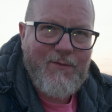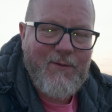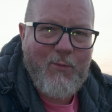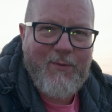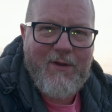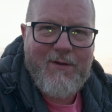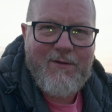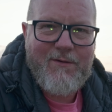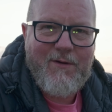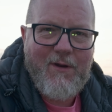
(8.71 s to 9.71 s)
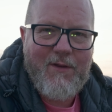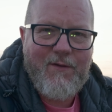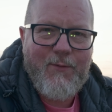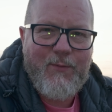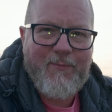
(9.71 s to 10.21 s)
there will be
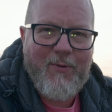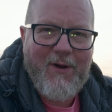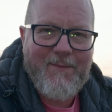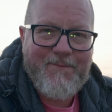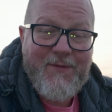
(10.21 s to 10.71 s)
another wee part.